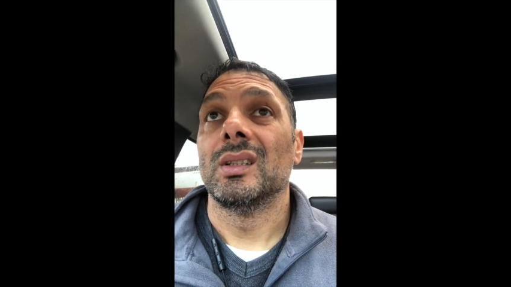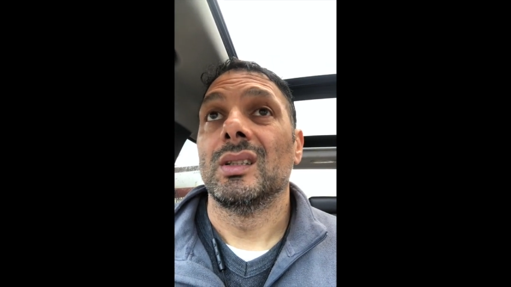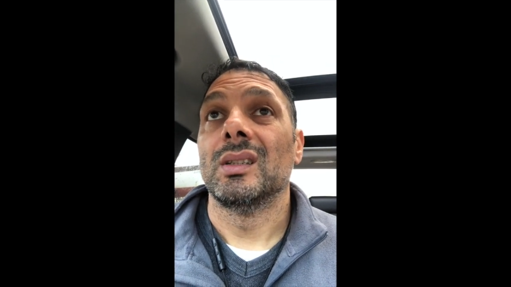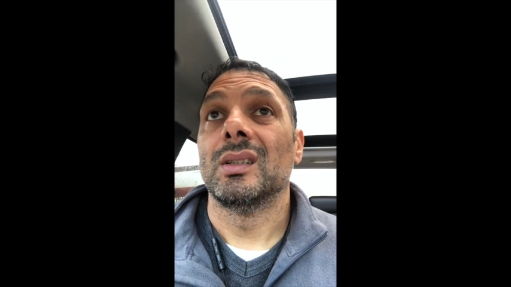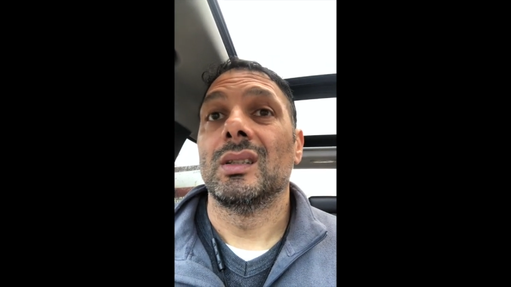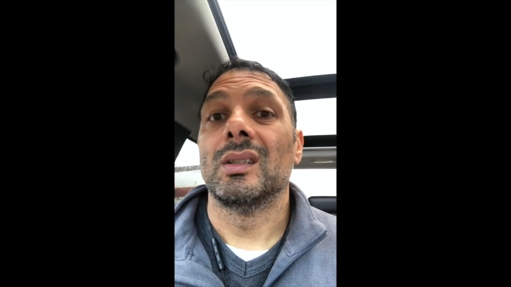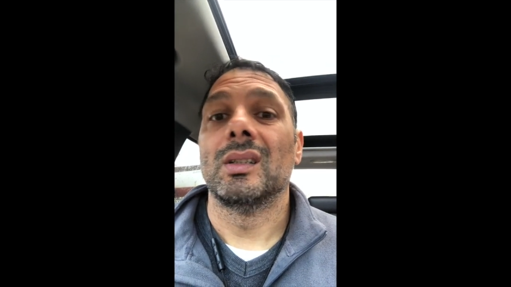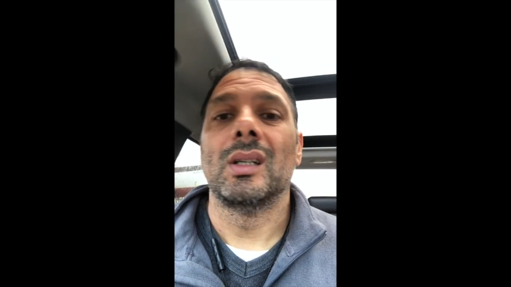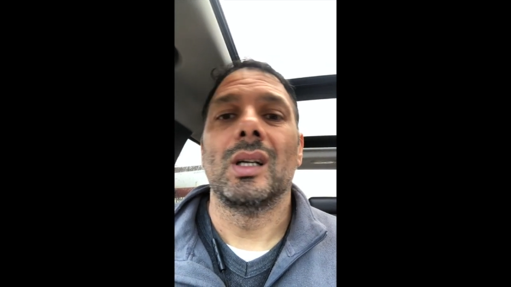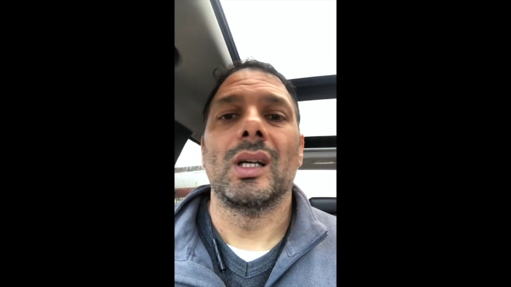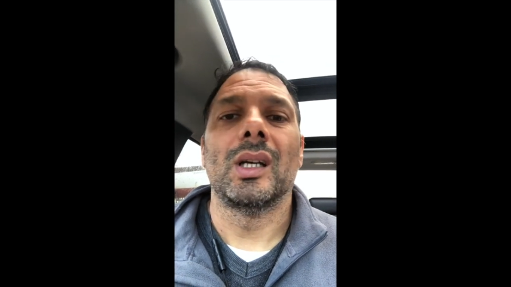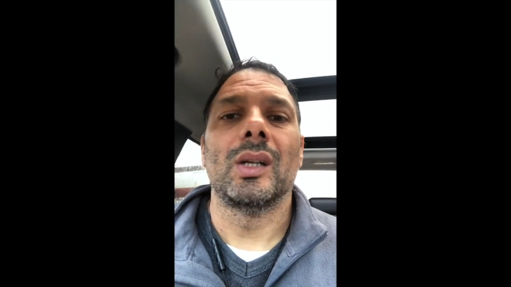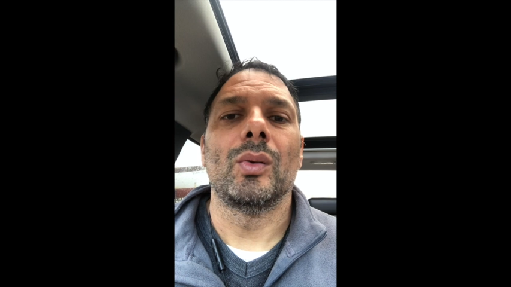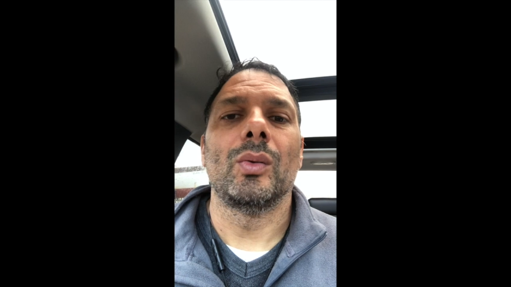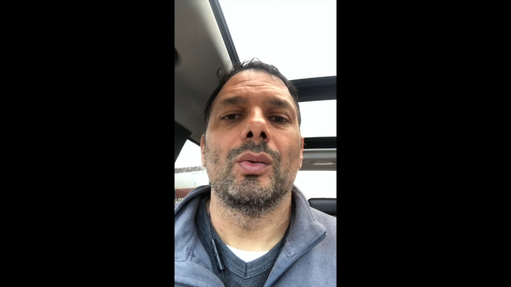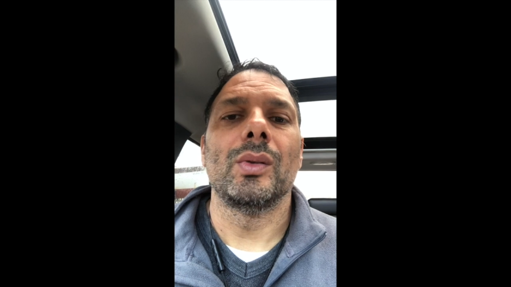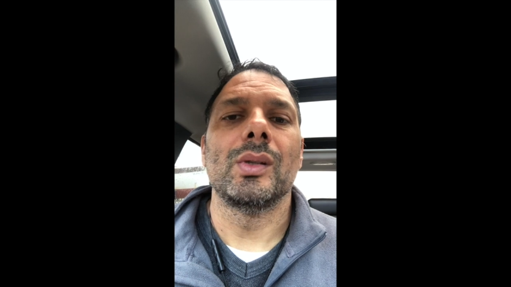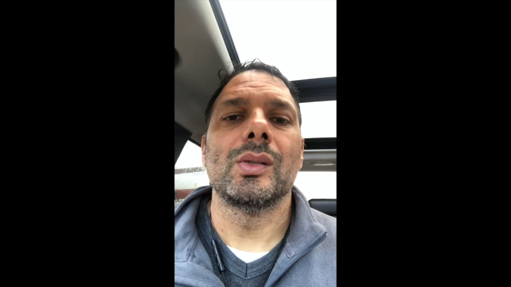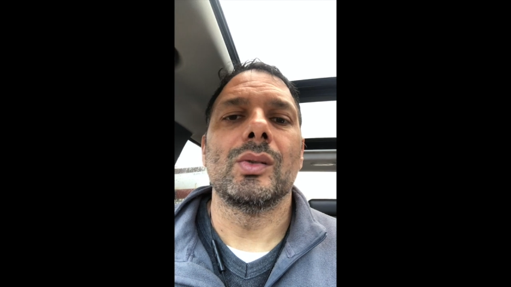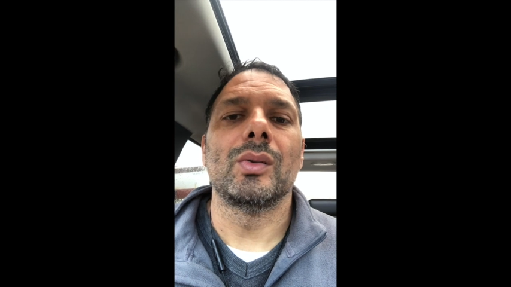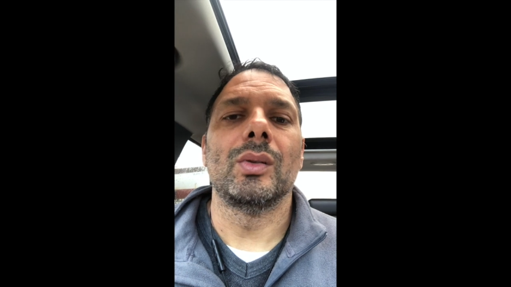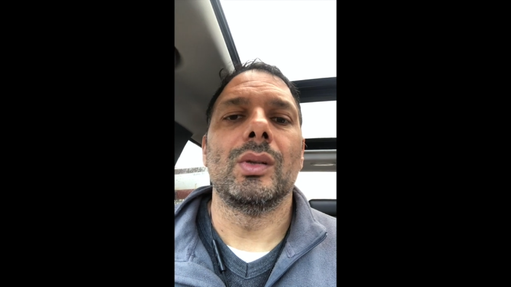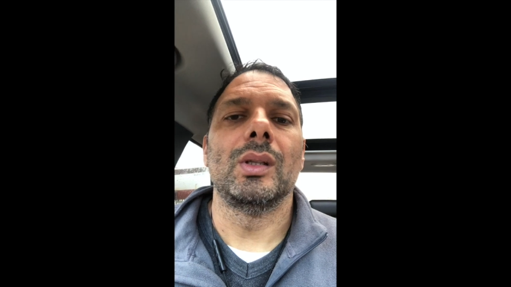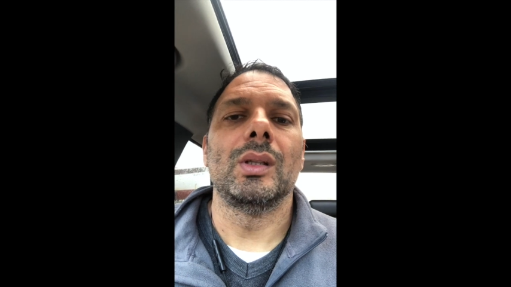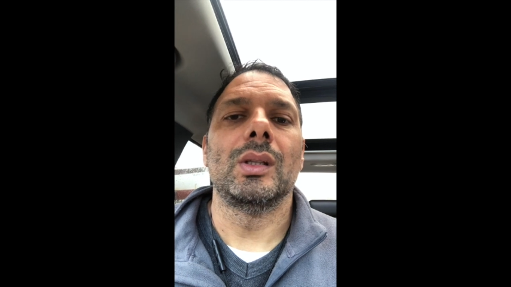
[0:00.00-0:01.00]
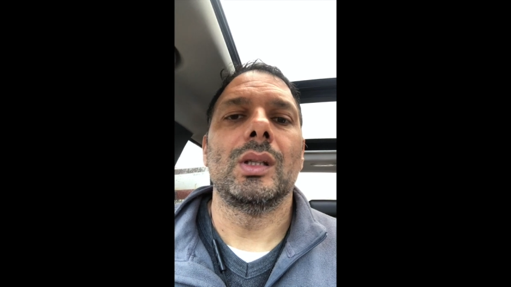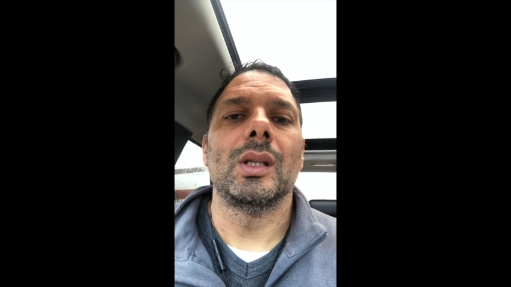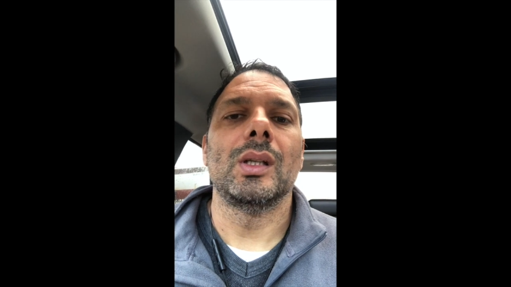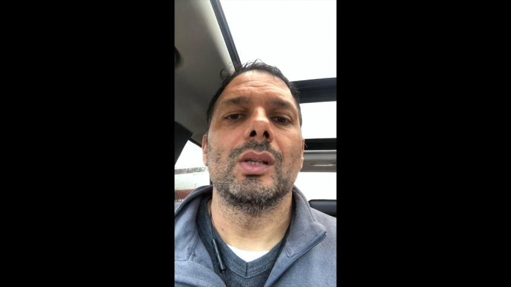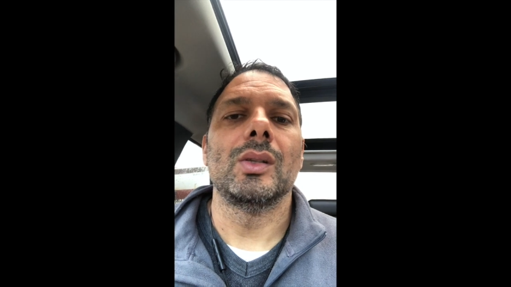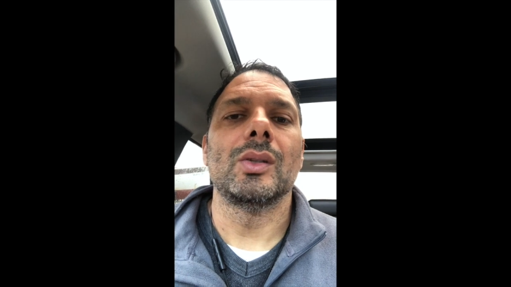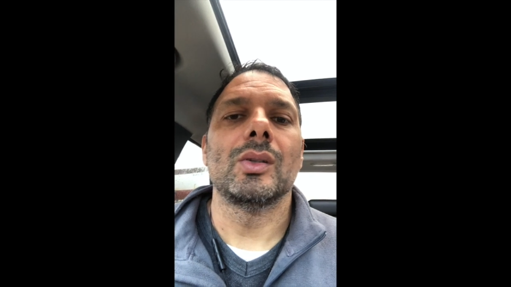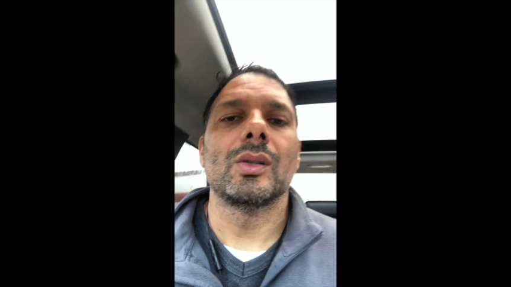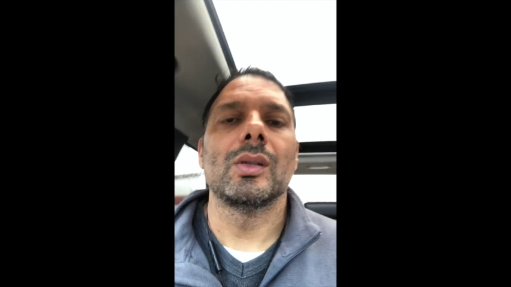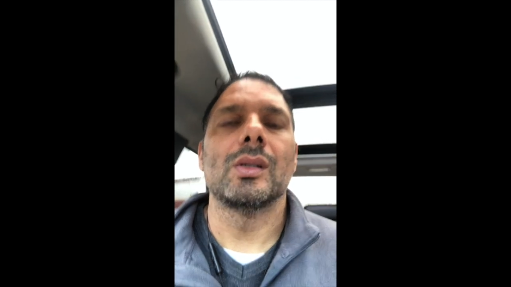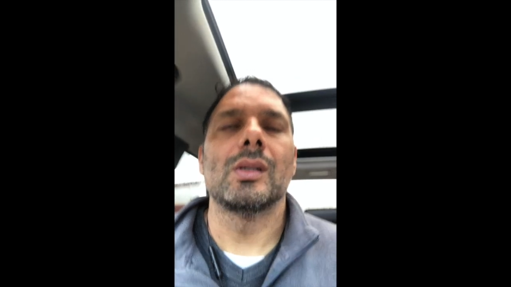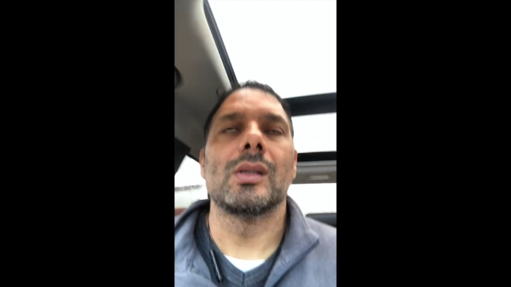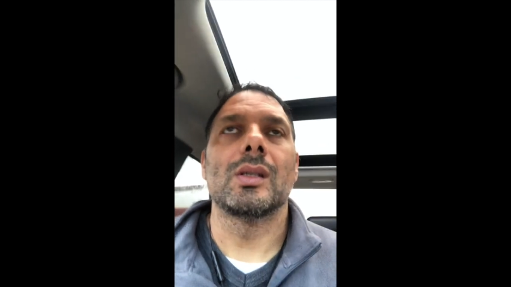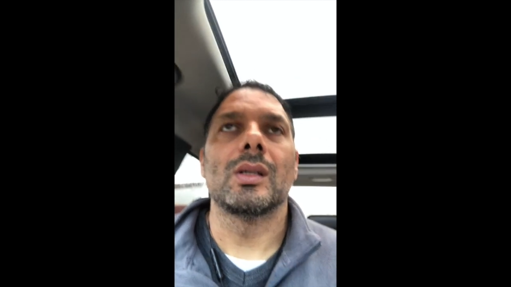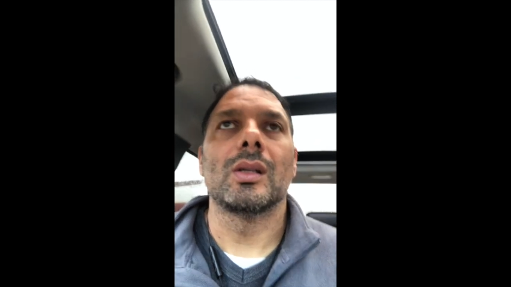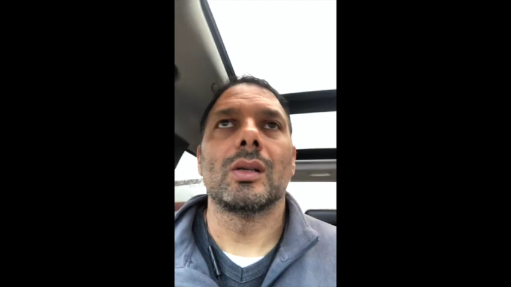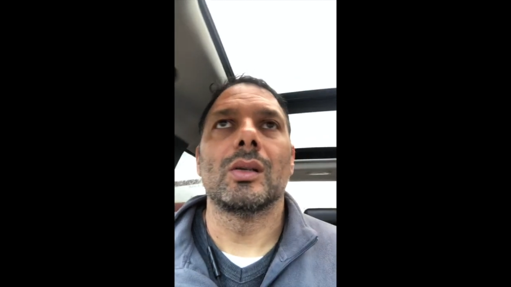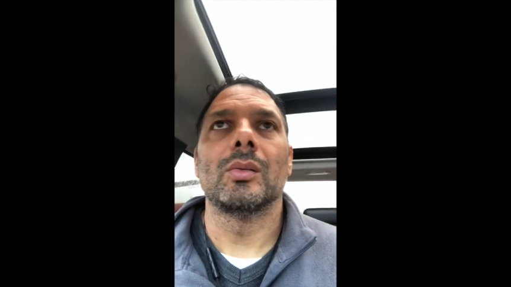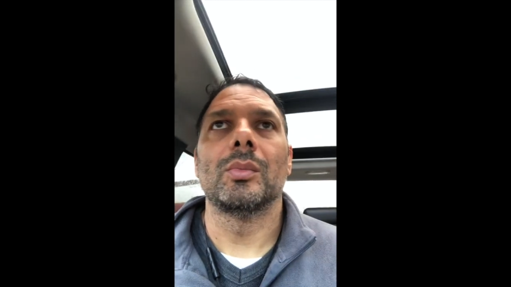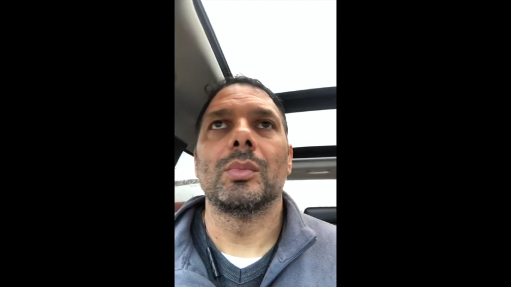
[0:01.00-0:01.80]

Oh, I had all these good intentions now,